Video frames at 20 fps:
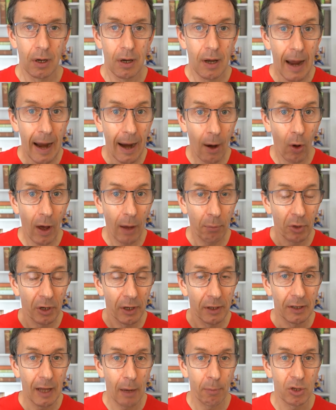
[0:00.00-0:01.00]
Now I'm going
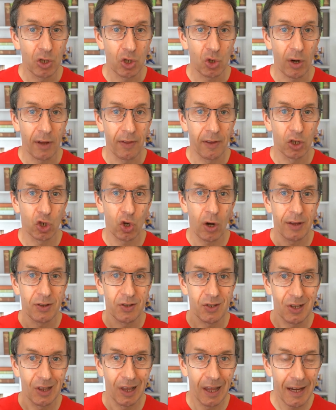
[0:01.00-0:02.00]
to demonstrate the
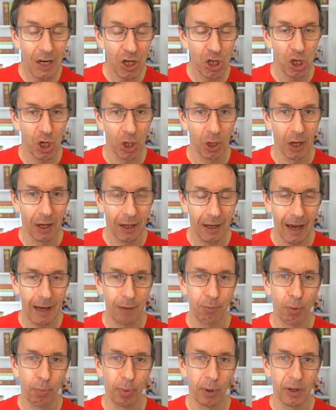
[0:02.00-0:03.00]
translation
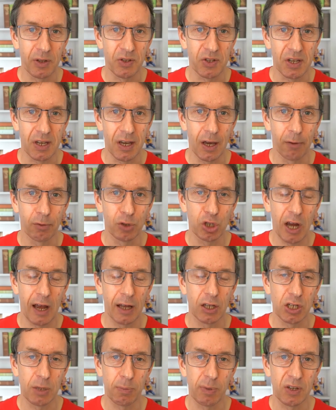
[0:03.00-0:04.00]
capability of
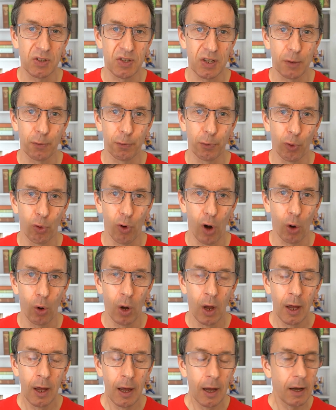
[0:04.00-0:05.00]
ChatGPT-4o.
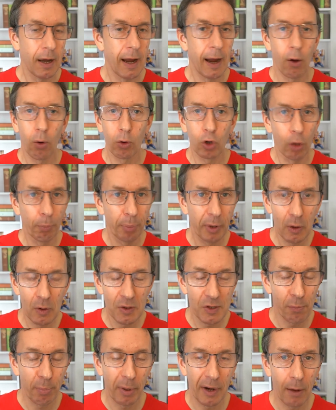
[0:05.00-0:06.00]
Now,
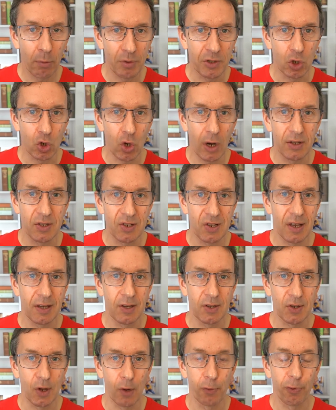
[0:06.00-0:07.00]
computers have been able to
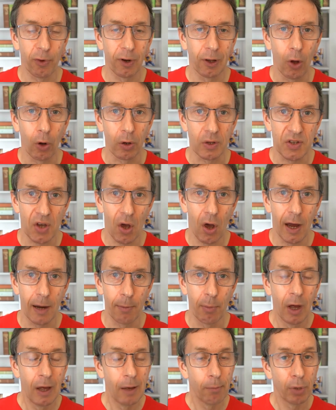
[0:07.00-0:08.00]
translate stuff for a long
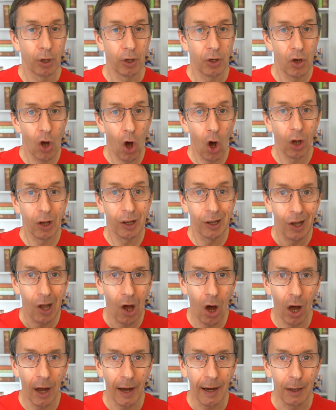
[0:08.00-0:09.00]
time, but not
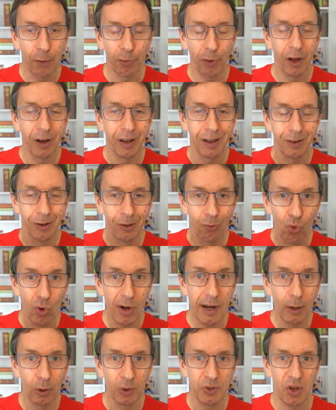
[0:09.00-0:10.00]
live and in
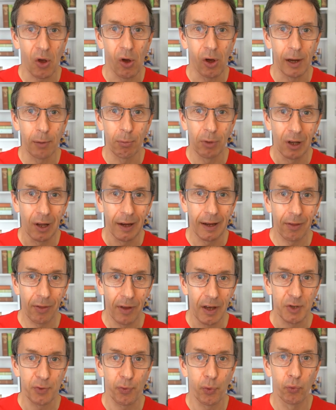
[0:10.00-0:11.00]
real time like
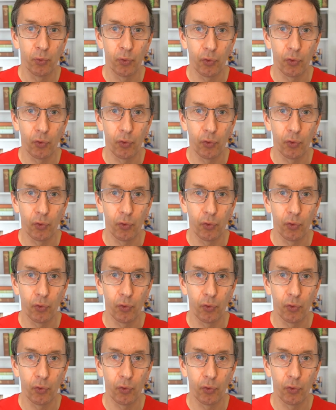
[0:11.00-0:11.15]
this from